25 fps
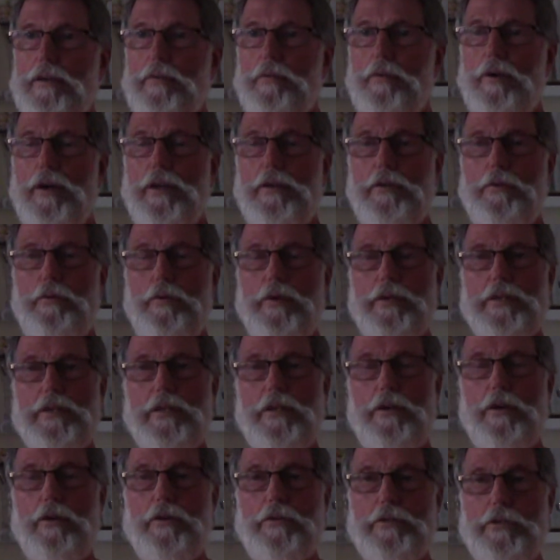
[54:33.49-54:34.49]
Why do you want to
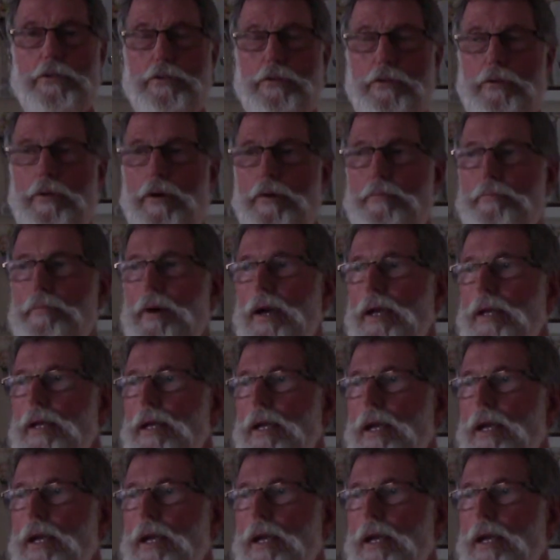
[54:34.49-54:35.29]
go to a minor